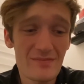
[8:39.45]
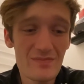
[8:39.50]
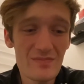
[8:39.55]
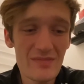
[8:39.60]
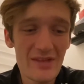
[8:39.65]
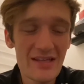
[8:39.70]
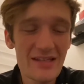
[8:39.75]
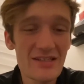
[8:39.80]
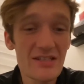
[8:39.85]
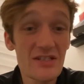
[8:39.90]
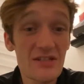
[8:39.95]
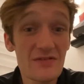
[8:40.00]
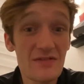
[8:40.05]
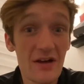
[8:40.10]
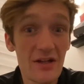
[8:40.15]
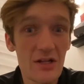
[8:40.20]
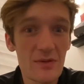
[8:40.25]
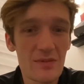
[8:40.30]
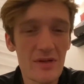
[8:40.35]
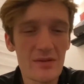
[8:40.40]
his
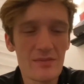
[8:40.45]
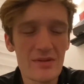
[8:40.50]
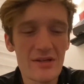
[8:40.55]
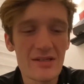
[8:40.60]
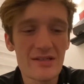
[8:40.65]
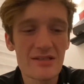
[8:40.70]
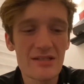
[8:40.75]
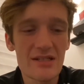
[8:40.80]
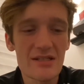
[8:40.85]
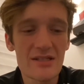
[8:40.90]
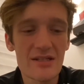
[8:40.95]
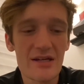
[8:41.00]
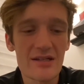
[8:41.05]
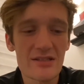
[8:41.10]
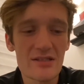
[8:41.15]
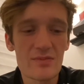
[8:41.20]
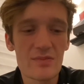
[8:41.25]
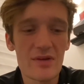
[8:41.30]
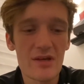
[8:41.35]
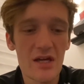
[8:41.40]
development, because he
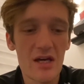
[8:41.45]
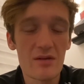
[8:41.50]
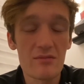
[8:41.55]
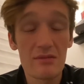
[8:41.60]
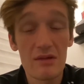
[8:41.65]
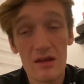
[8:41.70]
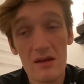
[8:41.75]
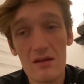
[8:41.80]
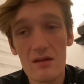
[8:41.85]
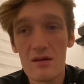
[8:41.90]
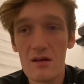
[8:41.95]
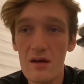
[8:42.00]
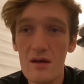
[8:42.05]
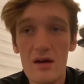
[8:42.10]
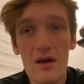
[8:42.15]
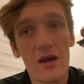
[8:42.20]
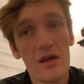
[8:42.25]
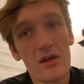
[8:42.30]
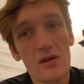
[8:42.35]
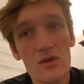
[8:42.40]
does become, like, a
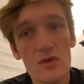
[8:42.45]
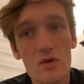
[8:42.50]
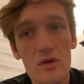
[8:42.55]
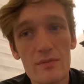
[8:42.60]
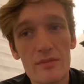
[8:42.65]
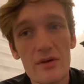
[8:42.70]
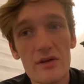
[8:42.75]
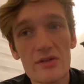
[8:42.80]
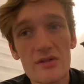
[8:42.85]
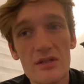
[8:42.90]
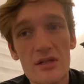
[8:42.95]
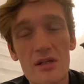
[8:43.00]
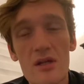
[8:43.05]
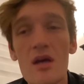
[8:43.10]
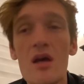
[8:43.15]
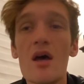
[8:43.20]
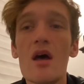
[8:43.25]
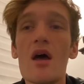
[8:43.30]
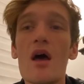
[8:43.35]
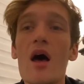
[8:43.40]
kind of cool person.
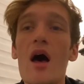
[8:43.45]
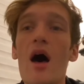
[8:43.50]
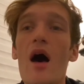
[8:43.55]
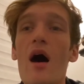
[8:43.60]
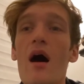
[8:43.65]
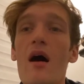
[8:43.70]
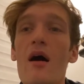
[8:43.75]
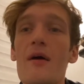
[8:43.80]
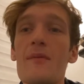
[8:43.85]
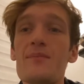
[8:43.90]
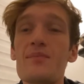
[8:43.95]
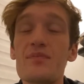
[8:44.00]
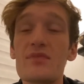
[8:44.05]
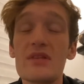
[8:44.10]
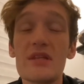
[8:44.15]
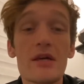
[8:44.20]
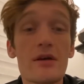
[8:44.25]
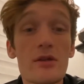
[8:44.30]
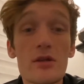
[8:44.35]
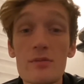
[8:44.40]
Um,
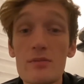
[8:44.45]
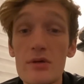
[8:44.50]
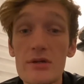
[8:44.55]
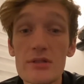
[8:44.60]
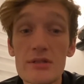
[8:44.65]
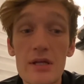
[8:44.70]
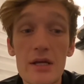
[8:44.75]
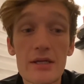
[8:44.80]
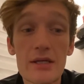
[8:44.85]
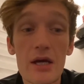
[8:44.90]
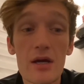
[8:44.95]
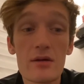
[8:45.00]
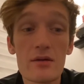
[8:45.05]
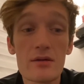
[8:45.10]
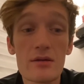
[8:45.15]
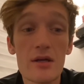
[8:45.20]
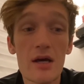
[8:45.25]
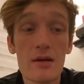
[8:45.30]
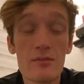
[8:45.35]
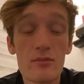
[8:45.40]
the other person I cared a
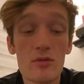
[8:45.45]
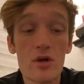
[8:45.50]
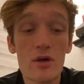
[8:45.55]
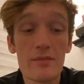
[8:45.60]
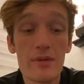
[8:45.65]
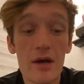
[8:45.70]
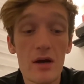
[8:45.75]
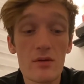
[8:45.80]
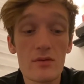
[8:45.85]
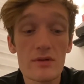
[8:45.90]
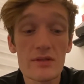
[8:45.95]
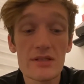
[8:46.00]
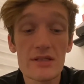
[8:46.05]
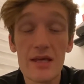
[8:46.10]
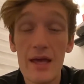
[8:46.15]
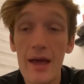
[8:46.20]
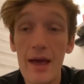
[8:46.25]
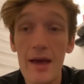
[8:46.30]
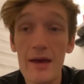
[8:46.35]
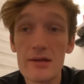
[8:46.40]
lot more about was
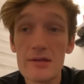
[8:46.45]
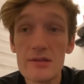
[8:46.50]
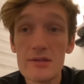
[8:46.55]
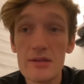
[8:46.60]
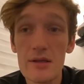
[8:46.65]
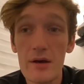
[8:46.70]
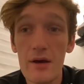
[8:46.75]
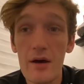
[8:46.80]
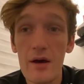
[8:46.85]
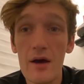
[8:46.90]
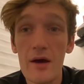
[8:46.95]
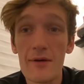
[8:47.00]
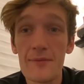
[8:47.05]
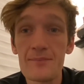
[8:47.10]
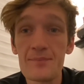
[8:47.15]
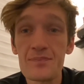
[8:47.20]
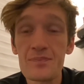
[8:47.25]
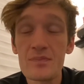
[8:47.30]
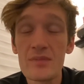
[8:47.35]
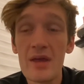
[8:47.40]
Kaz.
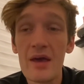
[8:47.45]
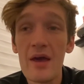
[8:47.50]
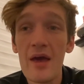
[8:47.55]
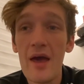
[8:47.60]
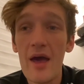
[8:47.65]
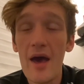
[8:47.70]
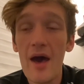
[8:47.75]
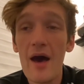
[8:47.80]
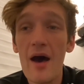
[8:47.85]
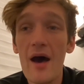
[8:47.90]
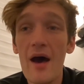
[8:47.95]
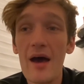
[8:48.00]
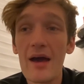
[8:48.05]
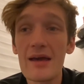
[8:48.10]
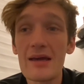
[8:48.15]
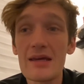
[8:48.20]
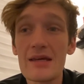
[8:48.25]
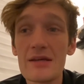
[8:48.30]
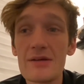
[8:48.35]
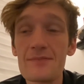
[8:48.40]
um,
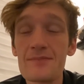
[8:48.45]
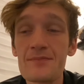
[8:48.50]
I,